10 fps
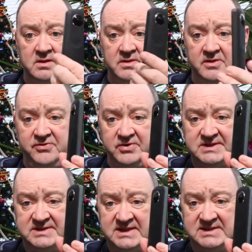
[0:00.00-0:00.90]

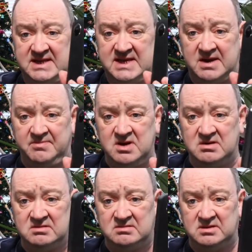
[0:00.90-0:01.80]
360 camera
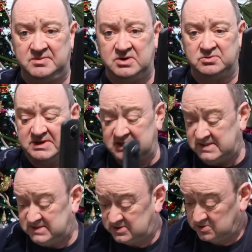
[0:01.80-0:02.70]
that we also
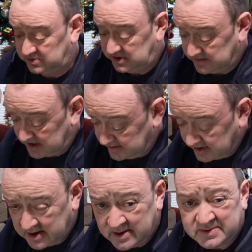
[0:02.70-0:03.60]
need to talk to you about.
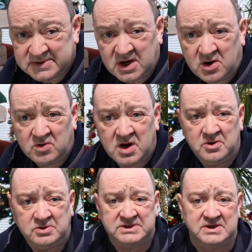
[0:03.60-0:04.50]
There's a whole
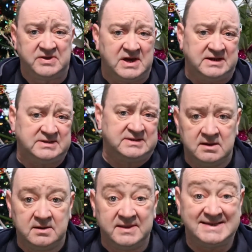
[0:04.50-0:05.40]
host of things.
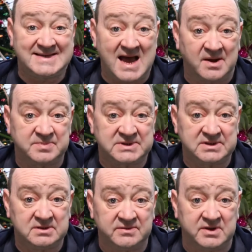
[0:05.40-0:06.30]
There's
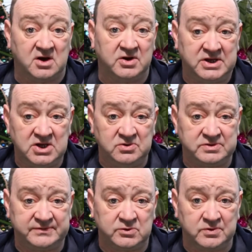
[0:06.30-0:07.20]
apps that I use
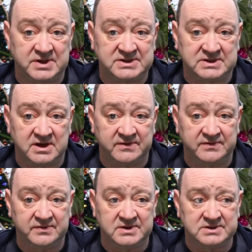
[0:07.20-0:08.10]
for all this
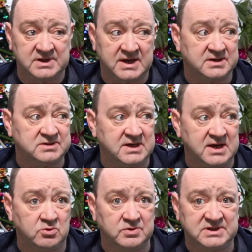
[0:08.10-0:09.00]
stuff. There's how to
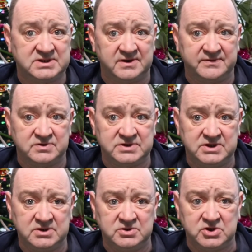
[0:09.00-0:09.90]
get all this stuff onto
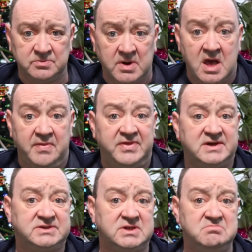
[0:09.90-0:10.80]
YouTube.
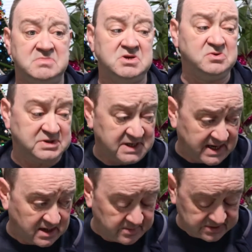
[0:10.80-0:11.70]
There's the music
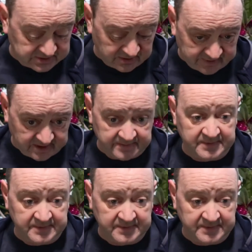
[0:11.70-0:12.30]
elements of it.